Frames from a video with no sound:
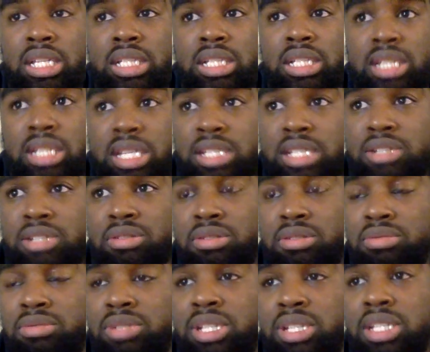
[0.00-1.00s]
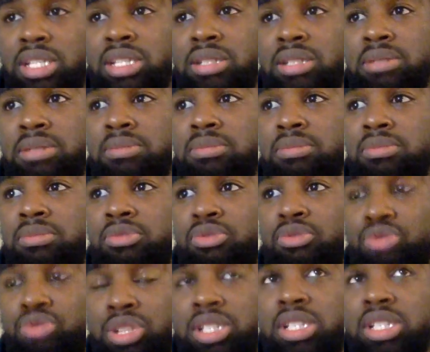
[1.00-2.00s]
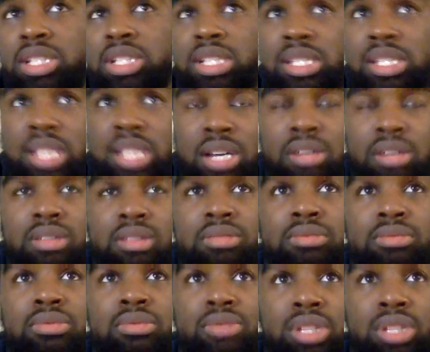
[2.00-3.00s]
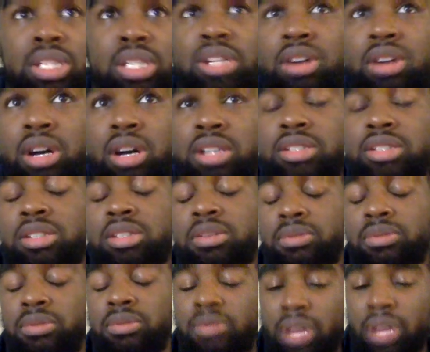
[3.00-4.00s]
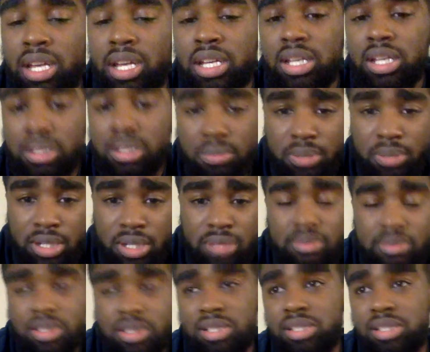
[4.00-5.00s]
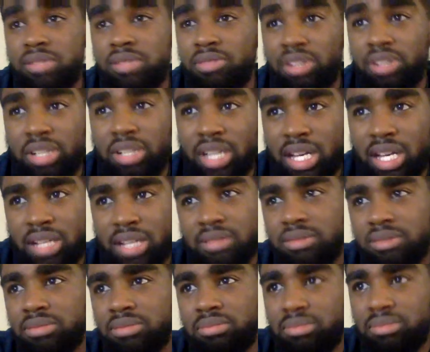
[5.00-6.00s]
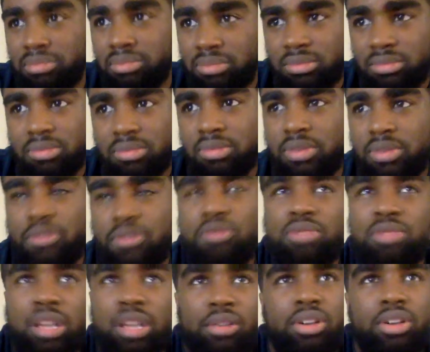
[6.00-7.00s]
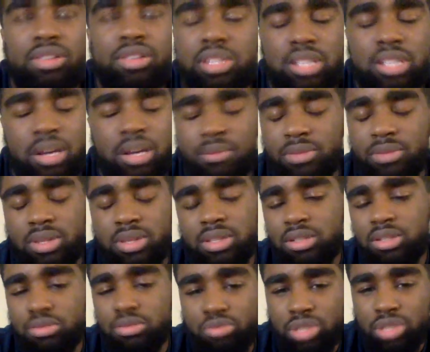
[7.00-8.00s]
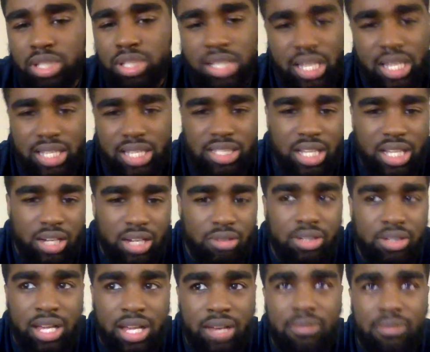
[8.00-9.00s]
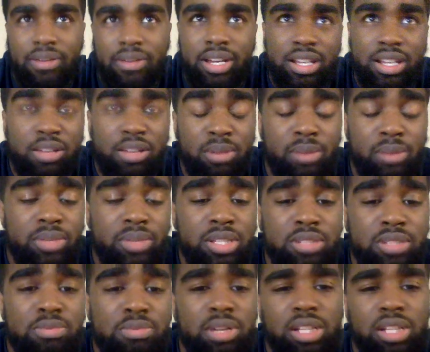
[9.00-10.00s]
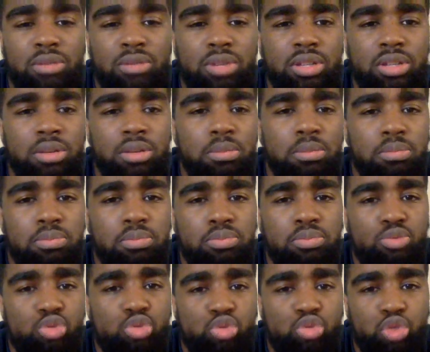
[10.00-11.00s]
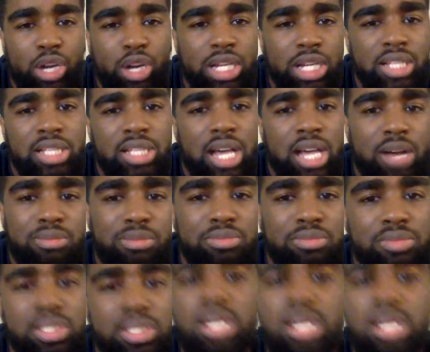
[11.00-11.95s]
just so you can really call yourself a fan of hip hop. Because if you've never heard this album, then you really can't say you're not a fan of hip hop. This is probably one of the greatest albums